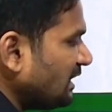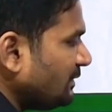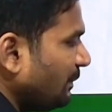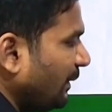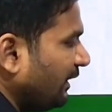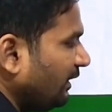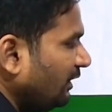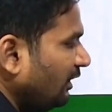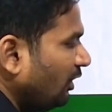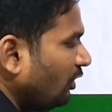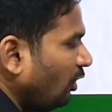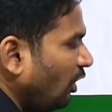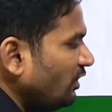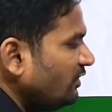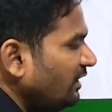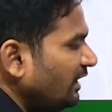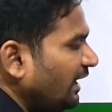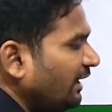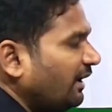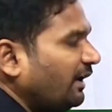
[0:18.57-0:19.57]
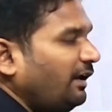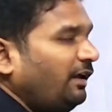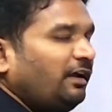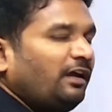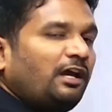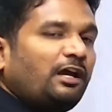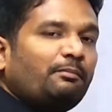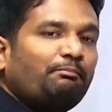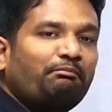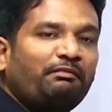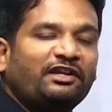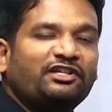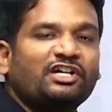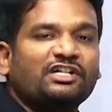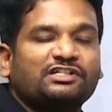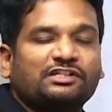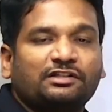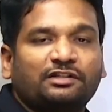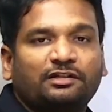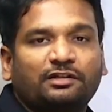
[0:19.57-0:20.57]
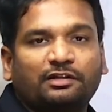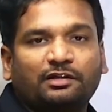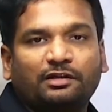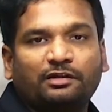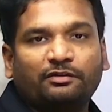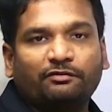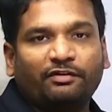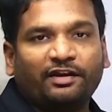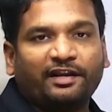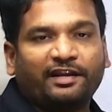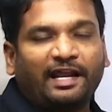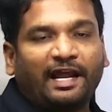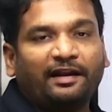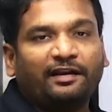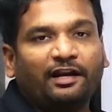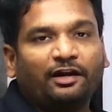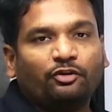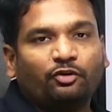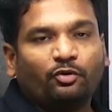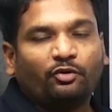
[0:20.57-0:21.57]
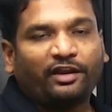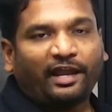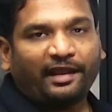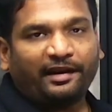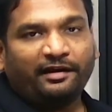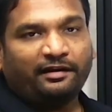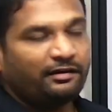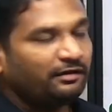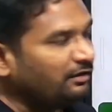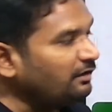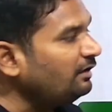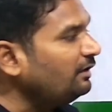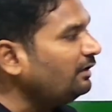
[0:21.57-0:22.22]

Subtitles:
aspect. The conciliatory measures were granted through carrot,